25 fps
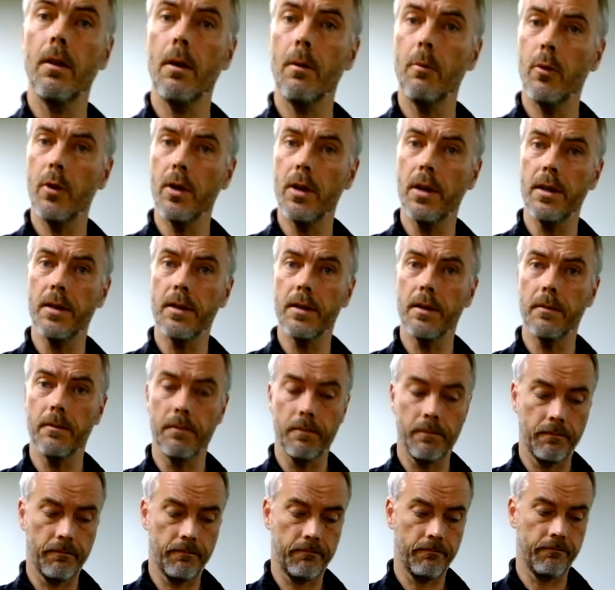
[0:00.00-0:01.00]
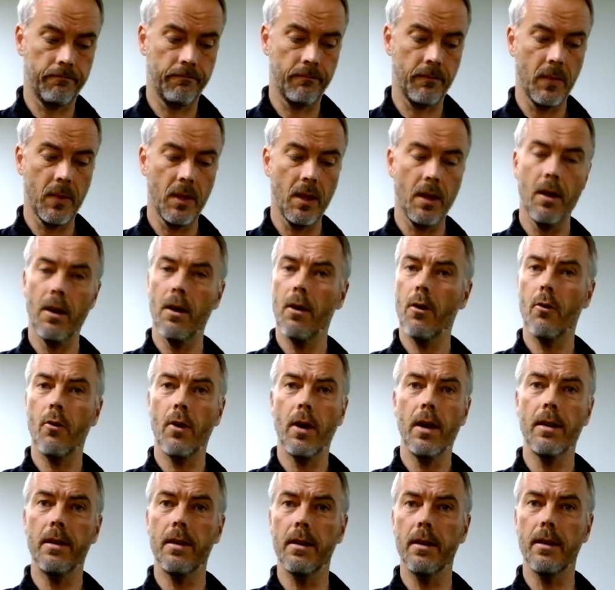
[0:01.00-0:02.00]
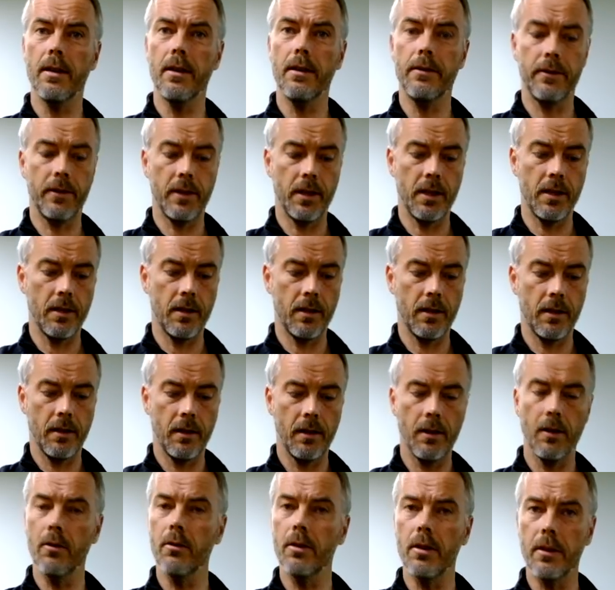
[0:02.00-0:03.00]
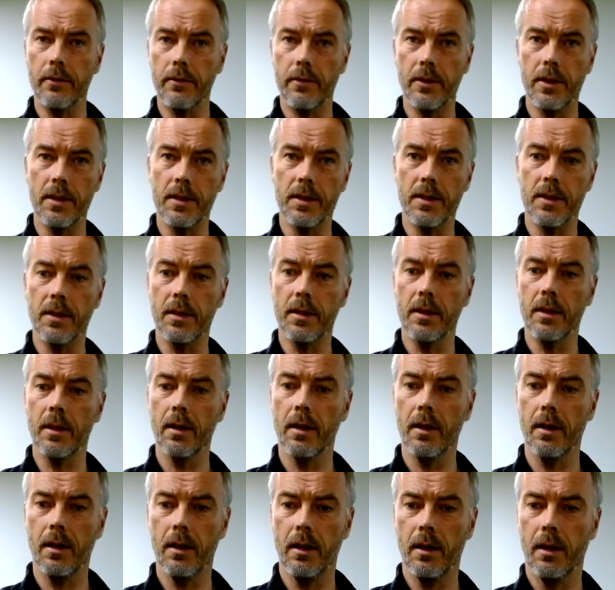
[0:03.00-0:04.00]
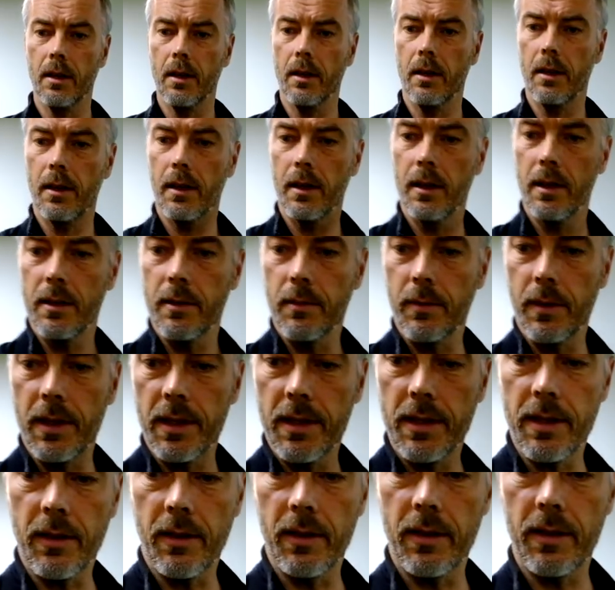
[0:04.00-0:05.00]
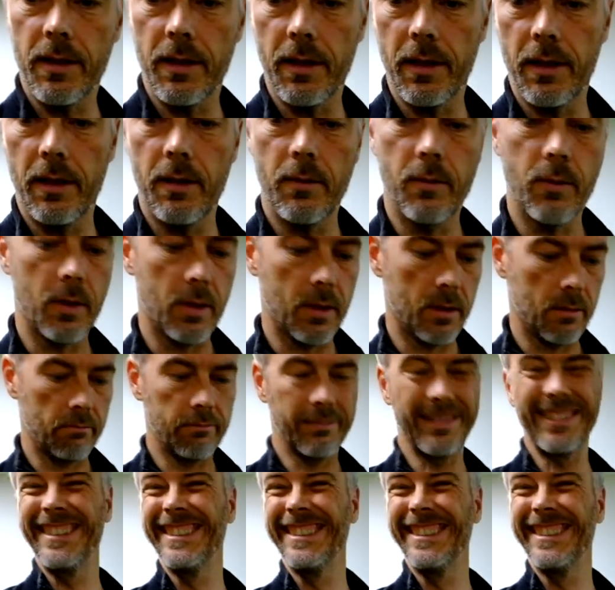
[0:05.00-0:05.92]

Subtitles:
thumb release. Right and left hand, no difference. This one is not a tight one.